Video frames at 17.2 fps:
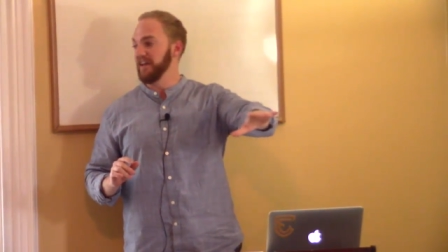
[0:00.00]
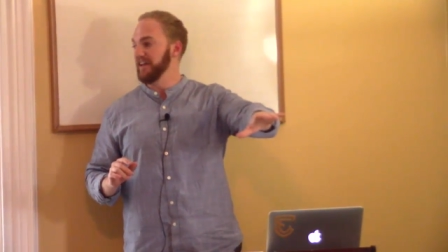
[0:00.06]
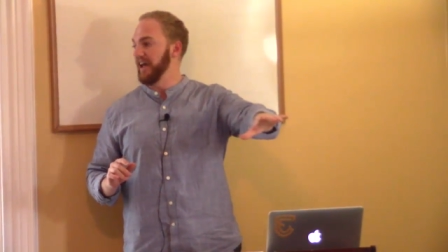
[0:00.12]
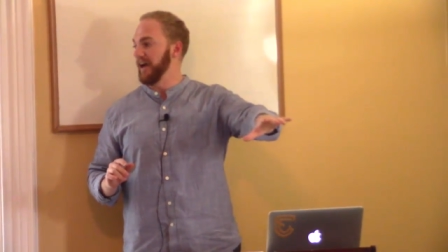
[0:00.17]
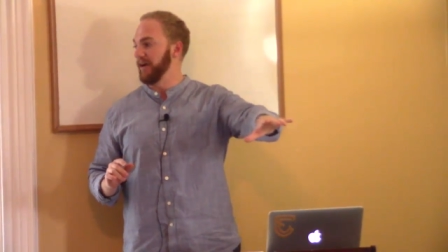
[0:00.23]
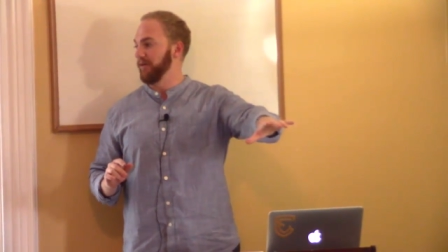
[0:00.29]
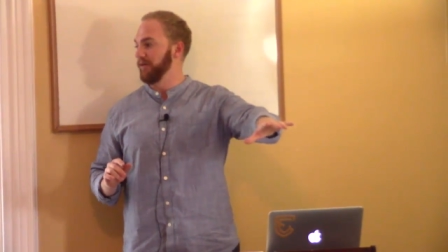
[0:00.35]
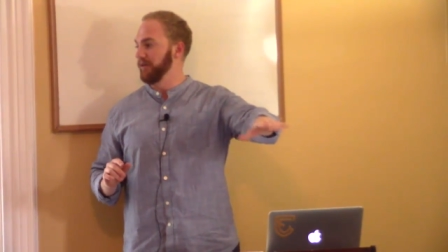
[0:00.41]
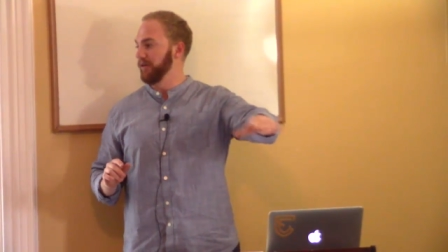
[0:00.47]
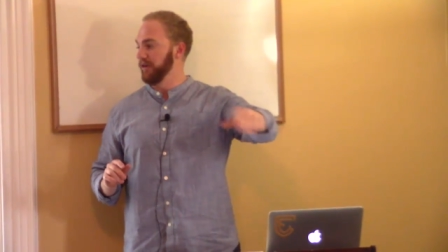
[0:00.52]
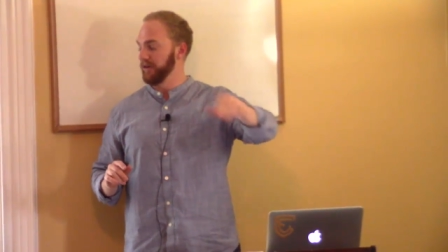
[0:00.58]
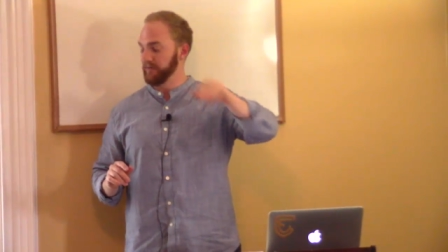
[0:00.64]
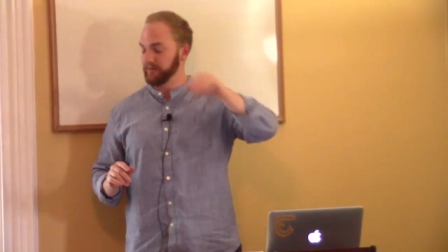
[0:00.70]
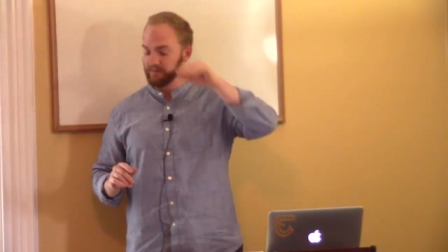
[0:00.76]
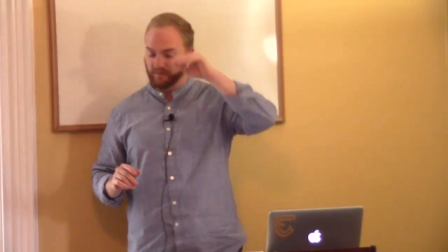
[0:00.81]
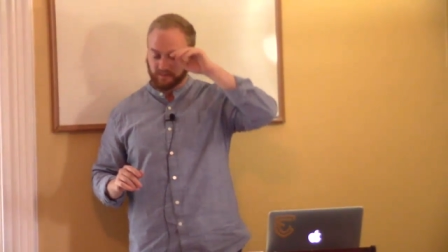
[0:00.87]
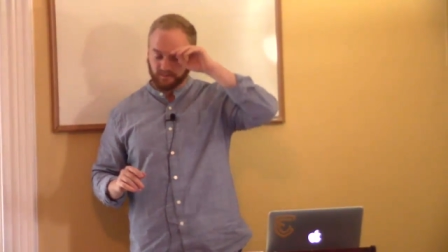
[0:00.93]
in
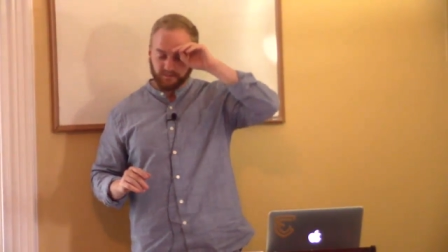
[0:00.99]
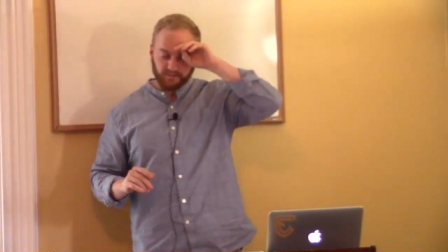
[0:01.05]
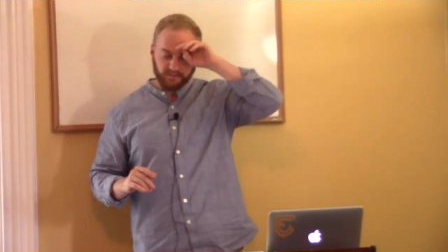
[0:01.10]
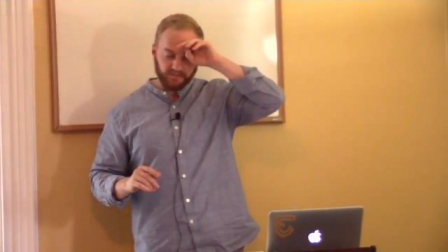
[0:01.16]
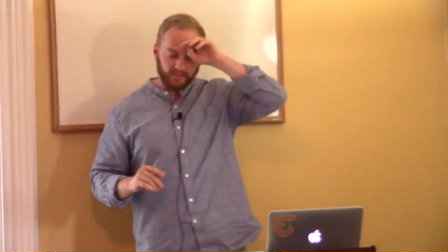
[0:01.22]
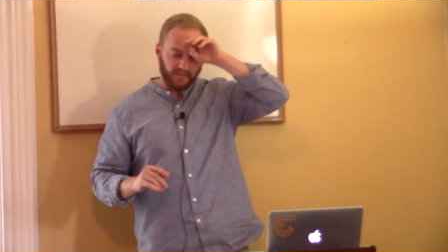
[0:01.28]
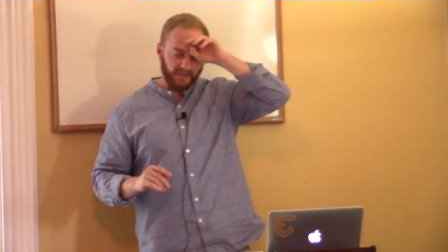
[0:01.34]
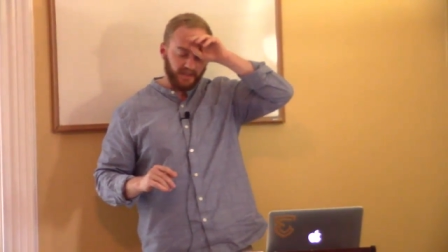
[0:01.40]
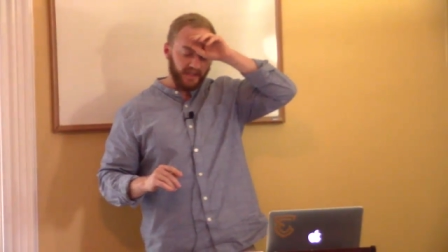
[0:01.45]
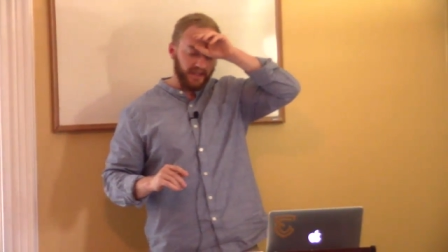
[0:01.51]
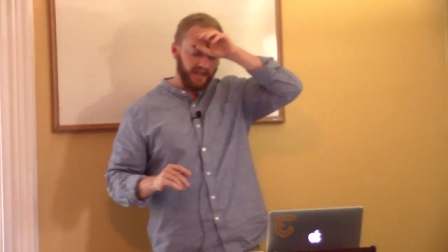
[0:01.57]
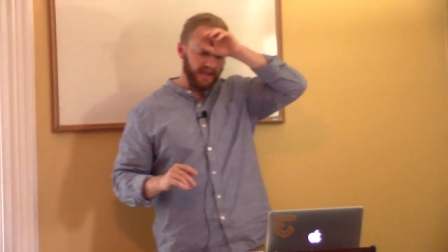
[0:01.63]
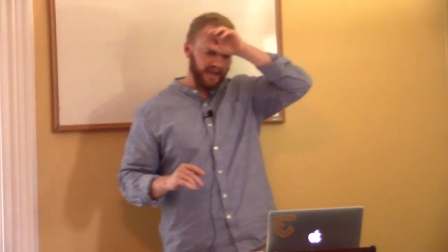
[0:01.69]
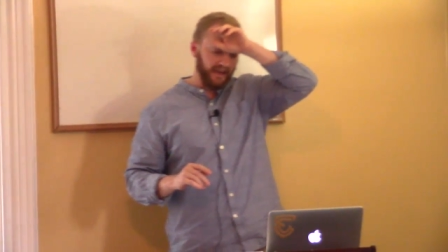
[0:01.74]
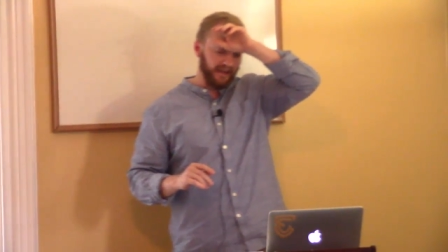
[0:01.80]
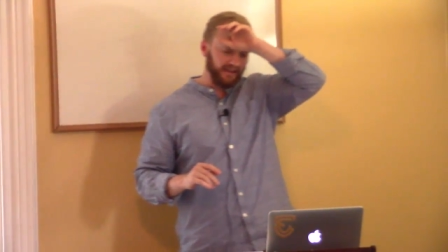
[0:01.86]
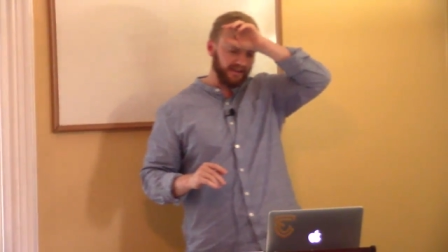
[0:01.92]
Ecuador.
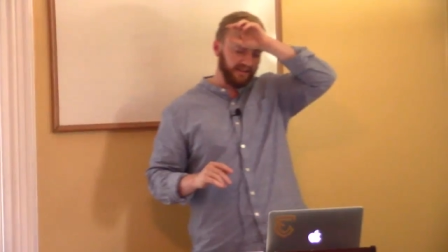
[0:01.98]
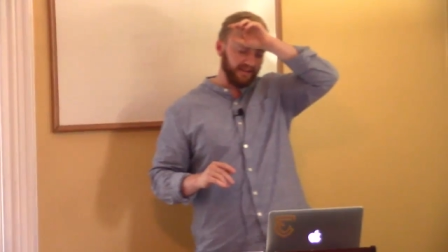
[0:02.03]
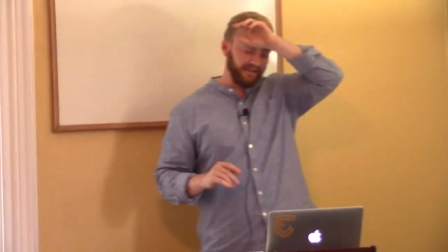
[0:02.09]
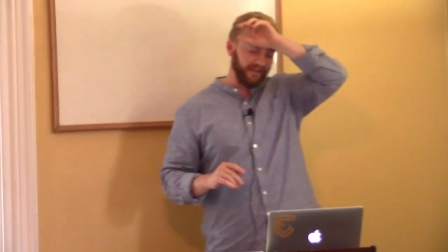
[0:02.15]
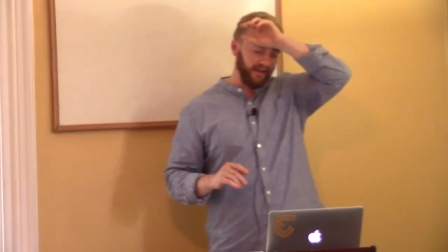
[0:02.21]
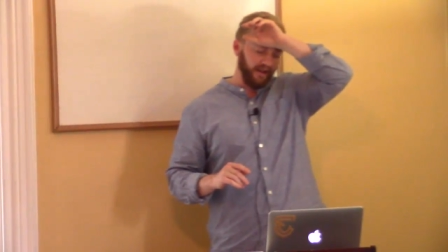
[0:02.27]
And